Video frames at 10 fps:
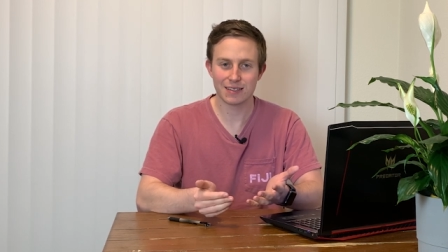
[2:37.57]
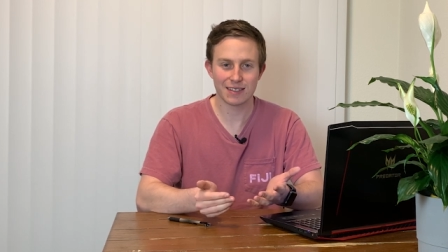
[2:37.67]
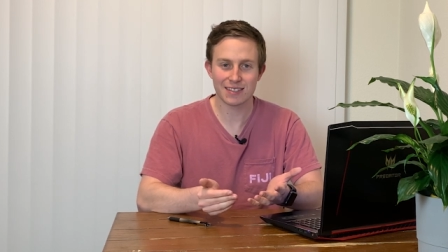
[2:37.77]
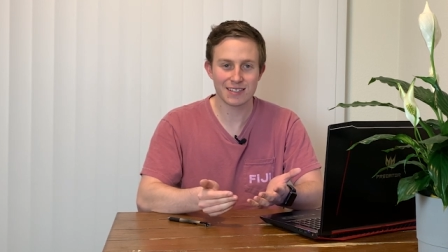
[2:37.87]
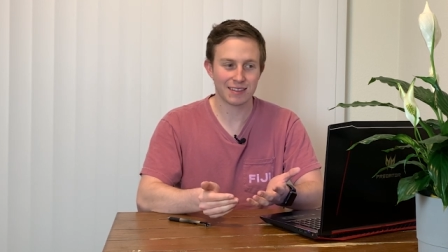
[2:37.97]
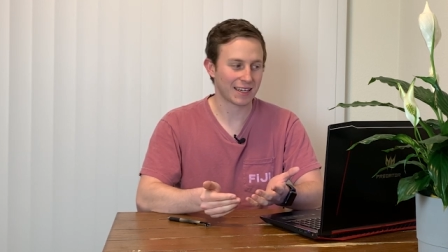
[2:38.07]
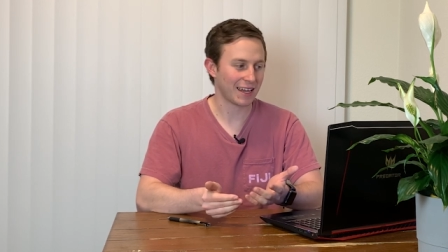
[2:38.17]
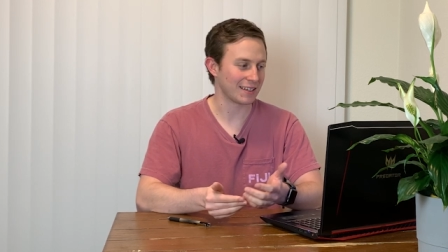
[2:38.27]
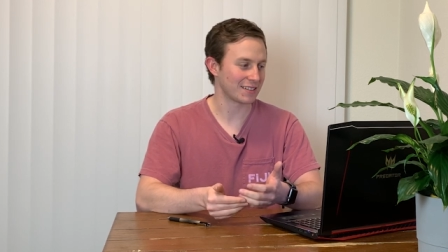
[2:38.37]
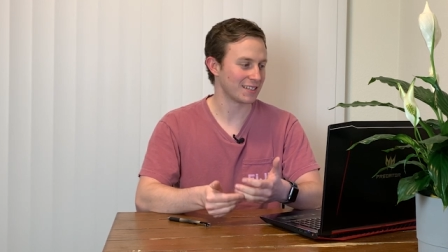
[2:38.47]
It's not the
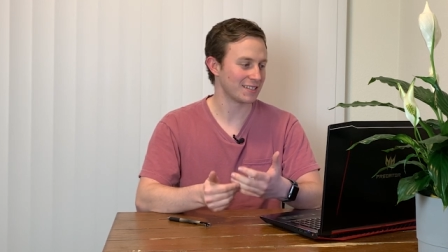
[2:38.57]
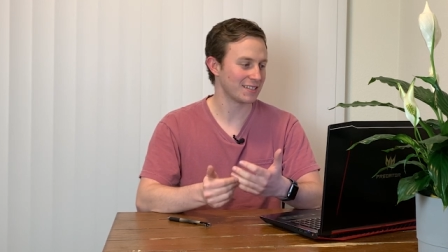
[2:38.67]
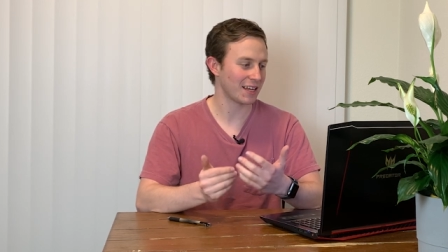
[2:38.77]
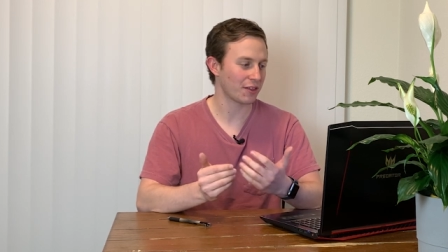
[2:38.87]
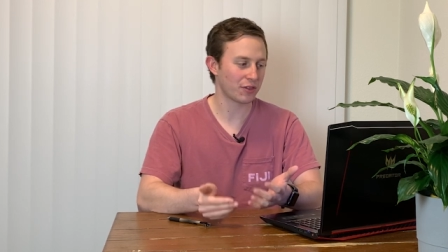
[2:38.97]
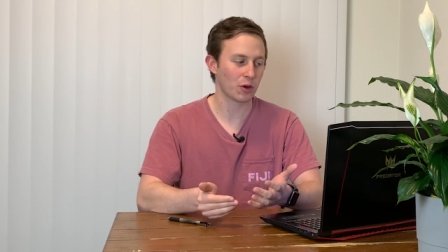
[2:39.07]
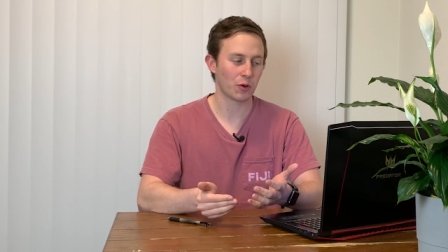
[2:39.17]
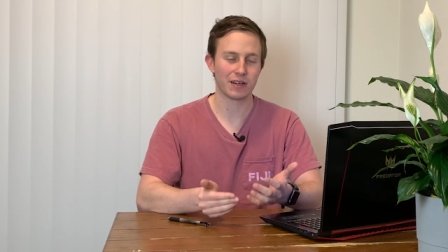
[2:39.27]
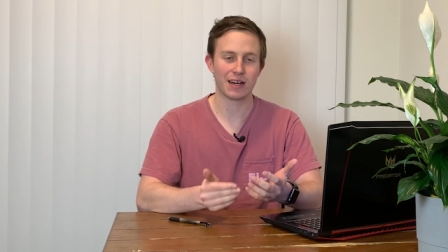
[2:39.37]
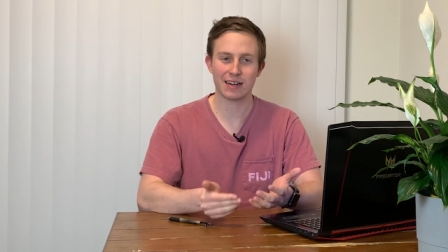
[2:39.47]
case. This is a
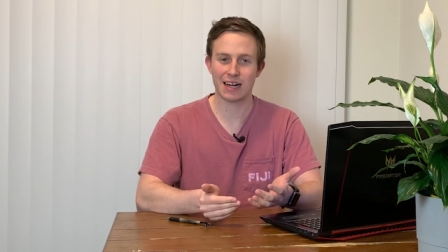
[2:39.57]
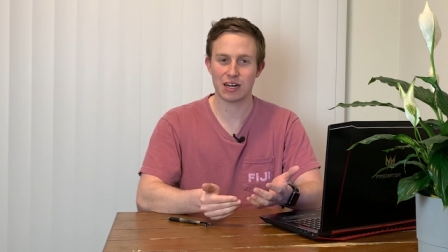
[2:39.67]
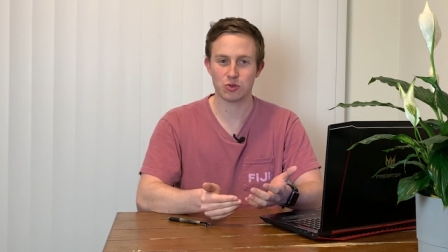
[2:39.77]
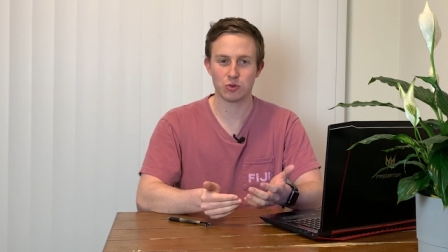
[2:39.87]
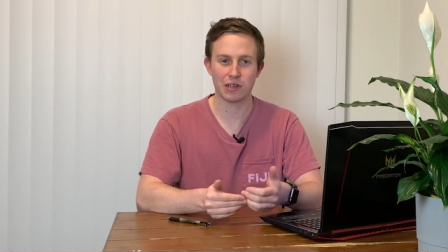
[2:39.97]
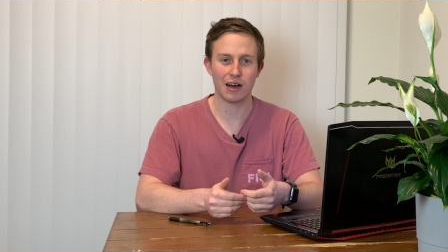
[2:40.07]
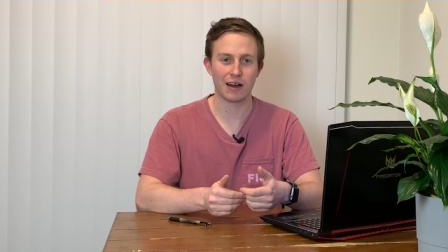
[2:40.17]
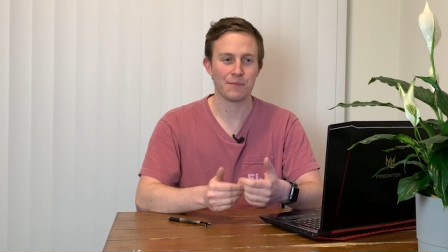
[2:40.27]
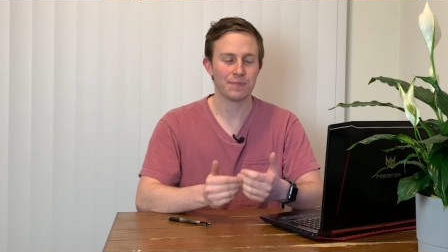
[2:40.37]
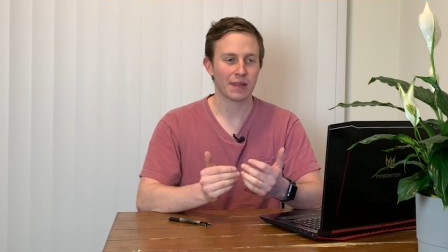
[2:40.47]
theory, not an actual law.